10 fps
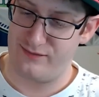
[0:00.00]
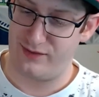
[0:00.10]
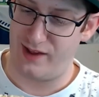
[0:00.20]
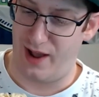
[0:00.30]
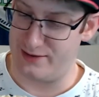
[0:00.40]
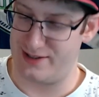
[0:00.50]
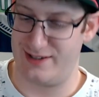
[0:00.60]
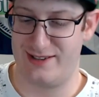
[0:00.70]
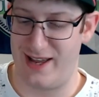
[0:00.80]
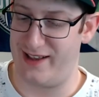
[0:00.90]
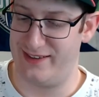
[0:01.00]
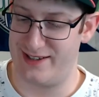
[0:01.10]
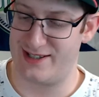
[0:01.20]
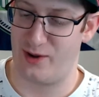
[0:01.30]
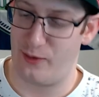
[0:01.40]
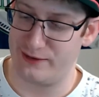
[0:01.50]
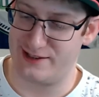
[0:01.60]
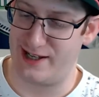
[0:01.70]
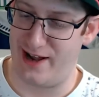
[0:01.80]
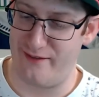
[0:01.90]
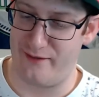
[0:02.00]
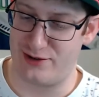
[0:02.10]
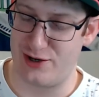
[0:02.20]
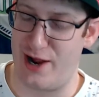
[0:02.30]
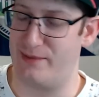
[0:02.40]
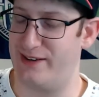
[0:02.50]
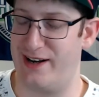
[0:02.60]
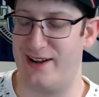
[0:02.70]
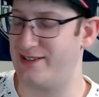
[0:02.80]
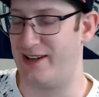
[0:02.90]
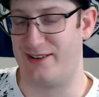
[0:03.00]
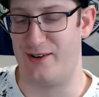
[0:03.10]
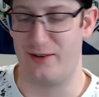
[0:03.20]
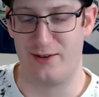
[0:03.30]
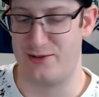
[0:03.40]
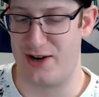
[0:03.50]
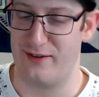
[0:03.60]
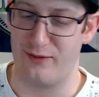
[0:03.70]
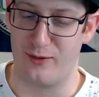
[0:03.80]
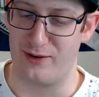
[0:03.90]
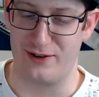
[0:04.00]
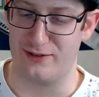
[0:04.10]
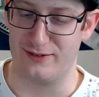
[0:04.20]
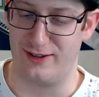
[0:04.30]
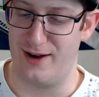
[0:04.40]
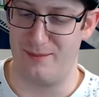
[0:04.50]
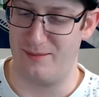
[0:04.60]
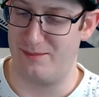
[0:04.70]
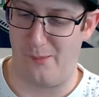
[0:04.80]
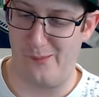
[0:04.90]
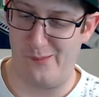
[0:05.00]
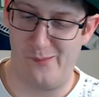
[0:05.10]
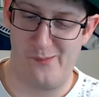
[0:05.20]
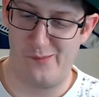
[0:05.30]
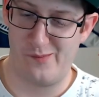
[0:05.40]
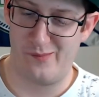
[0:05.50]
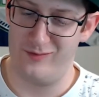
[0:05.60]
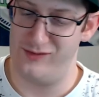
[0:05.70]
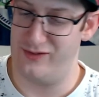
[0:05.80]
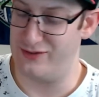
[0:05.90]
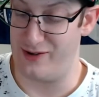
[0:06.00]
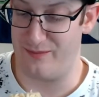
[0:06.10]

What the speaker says: I was going to say, this is the oldest thing I've ever tried, but then I was like, no, you tried 40-year-old gum. So.